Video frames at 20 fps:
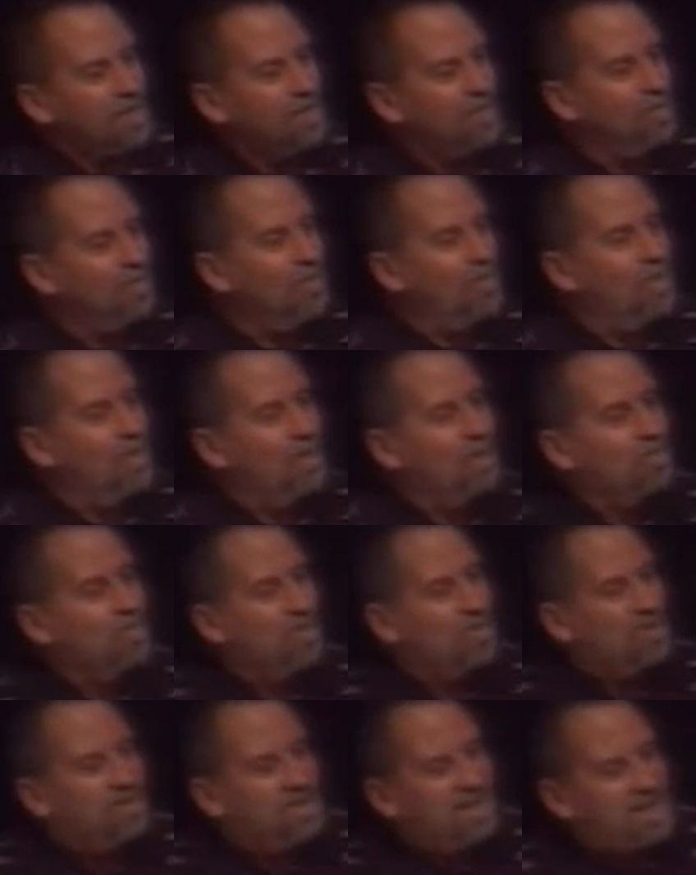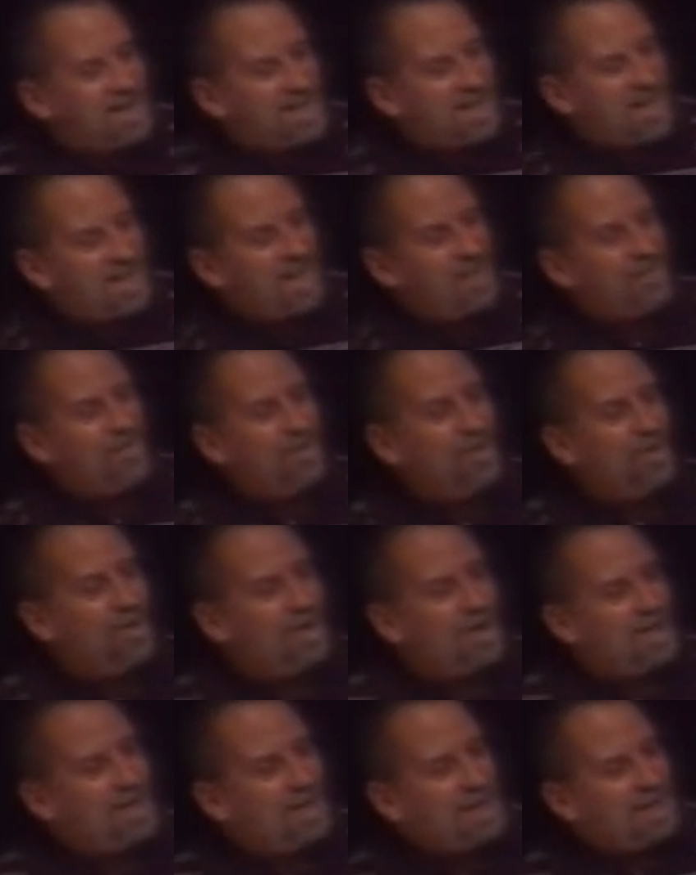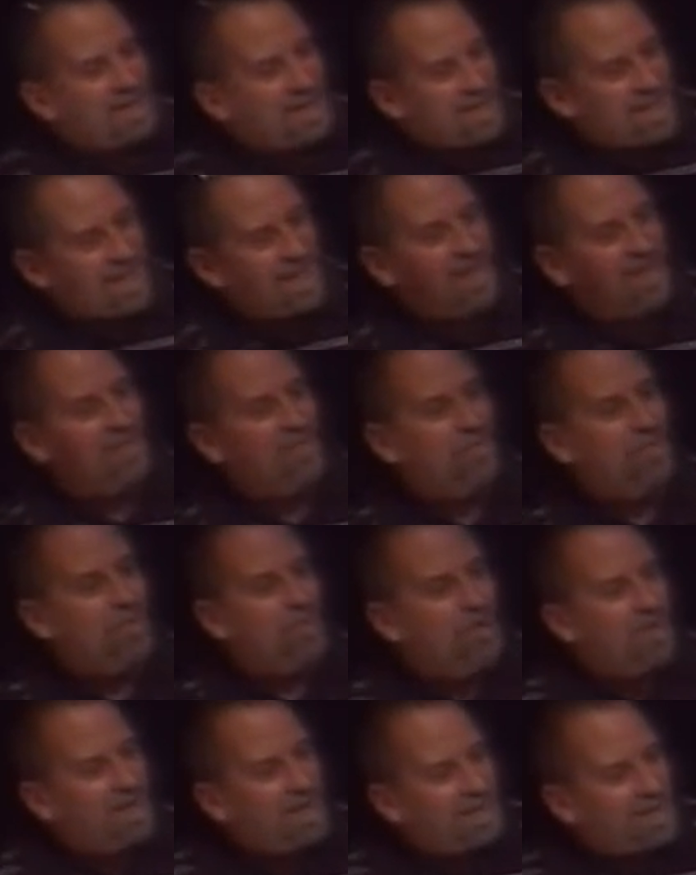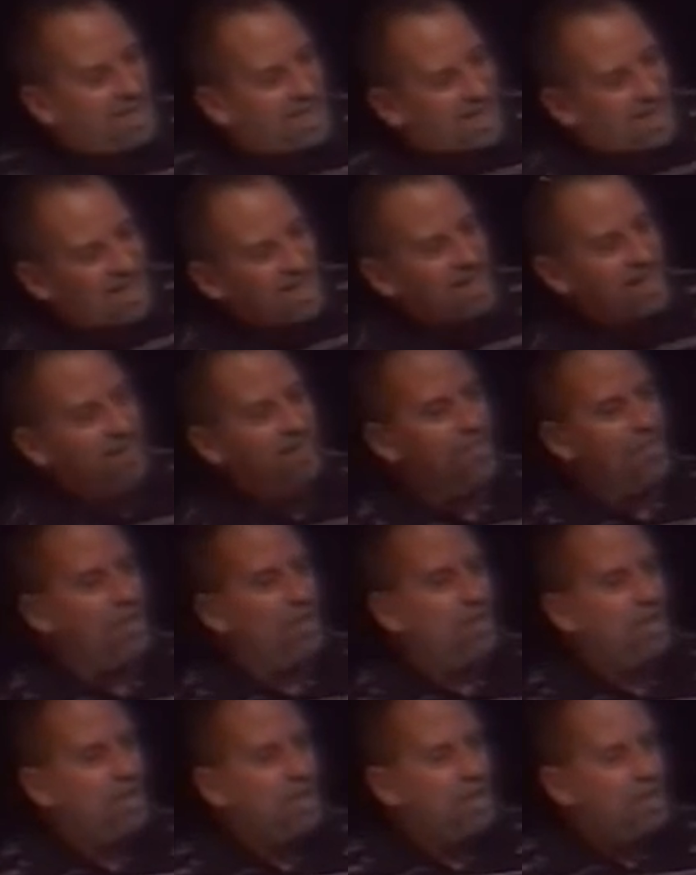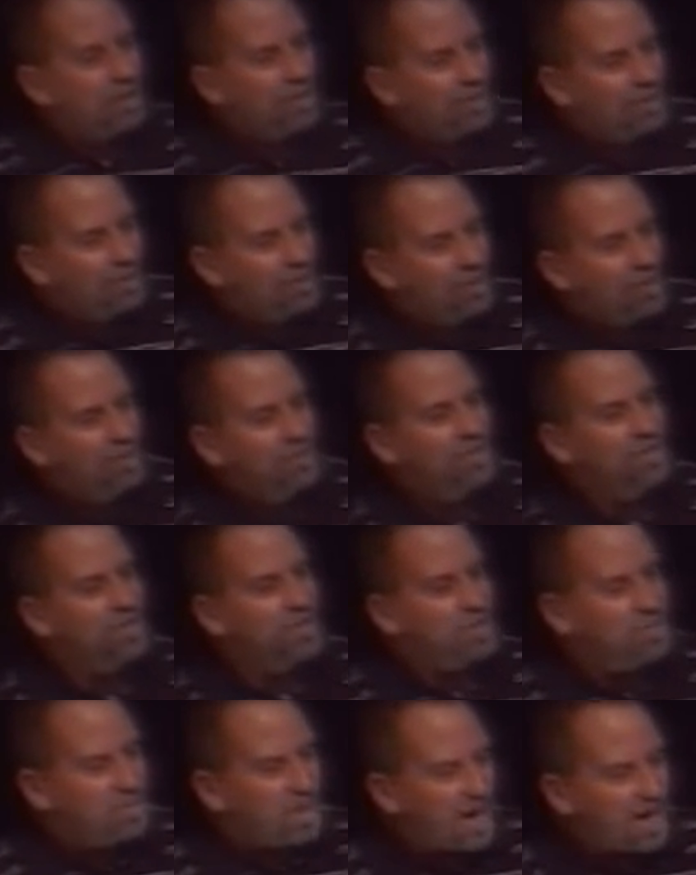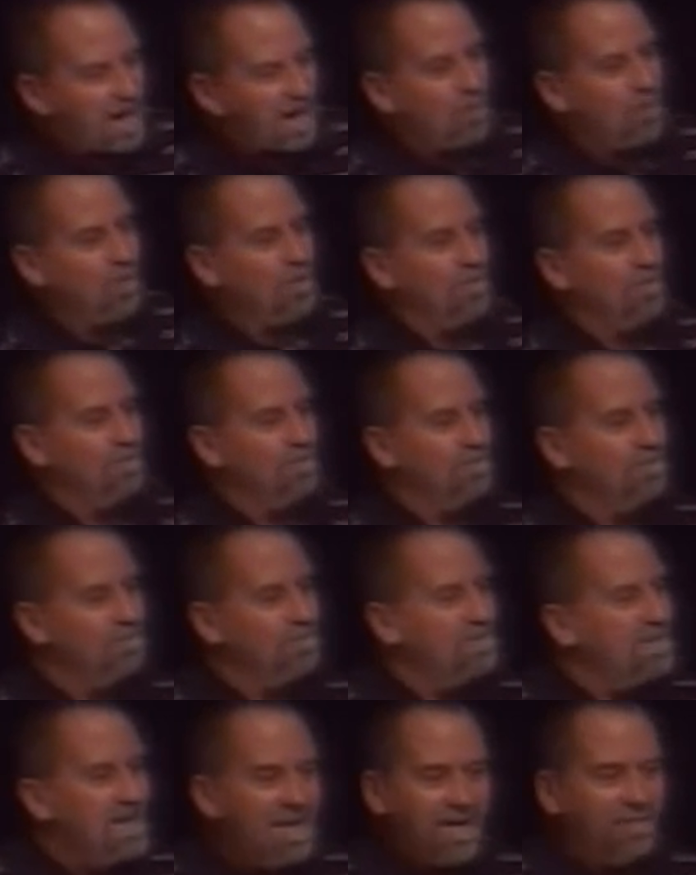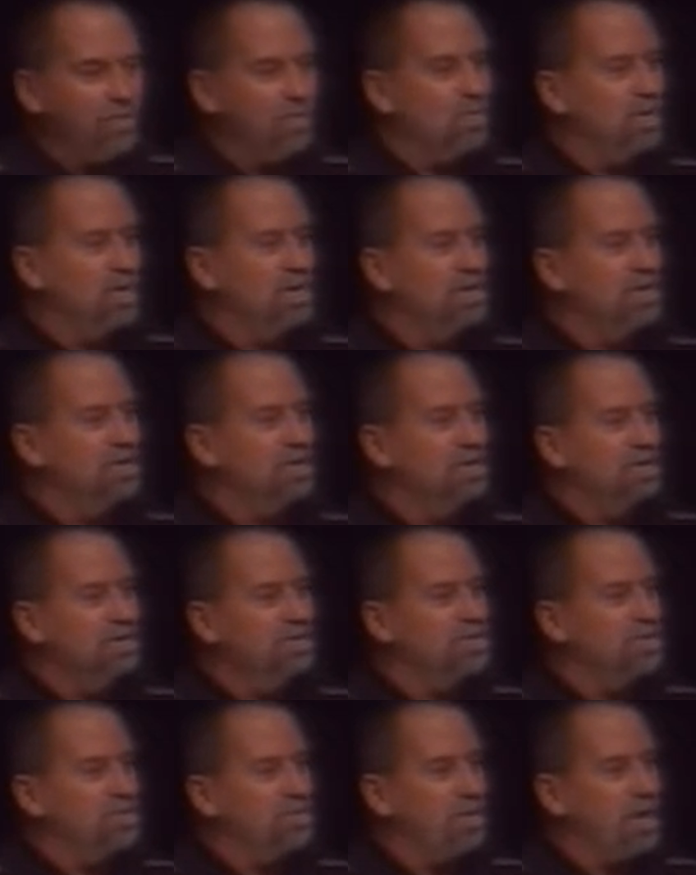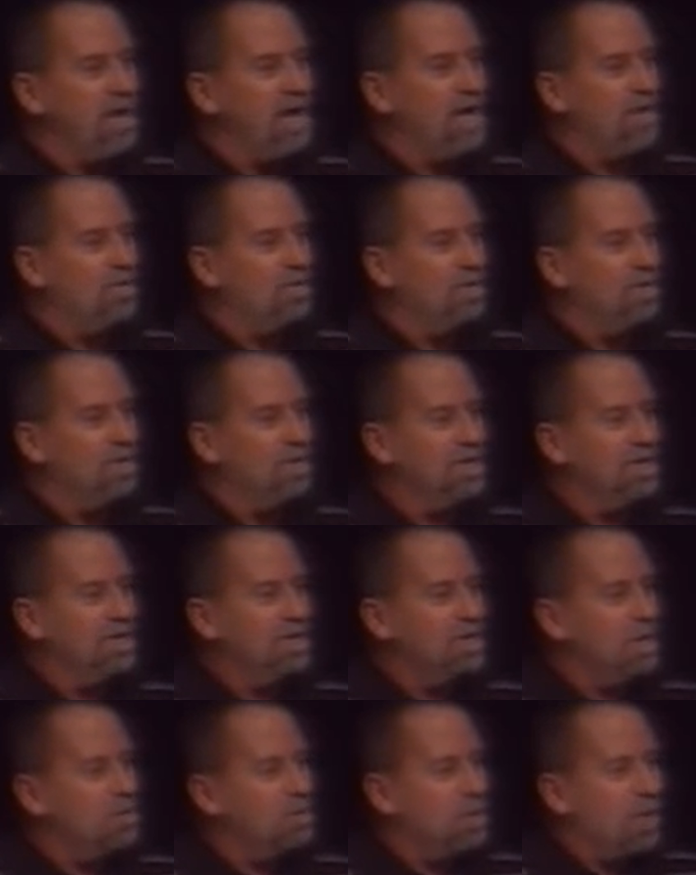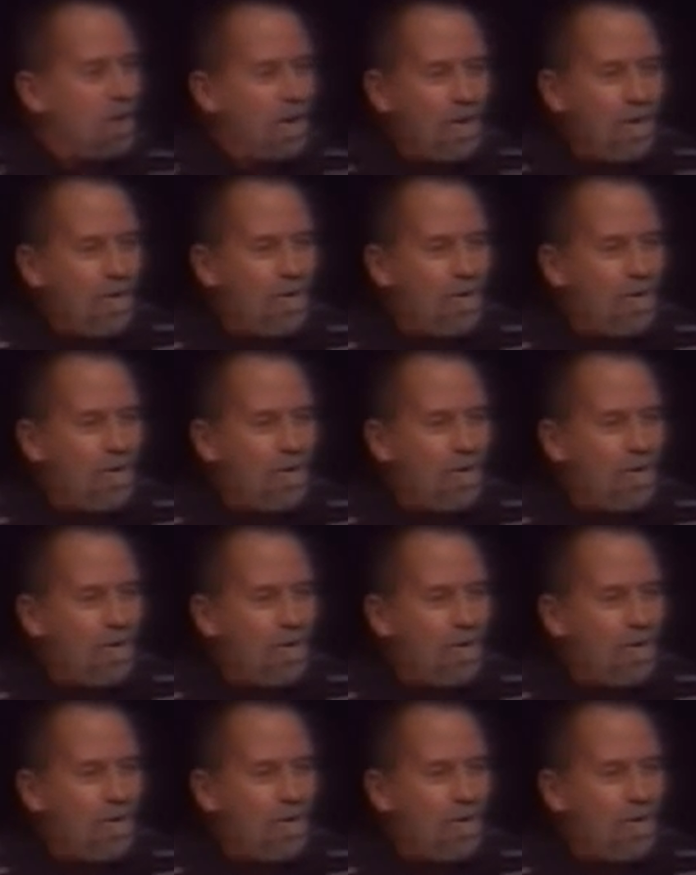The Word will never ever, ever lose its power. Never will it lose its power. It will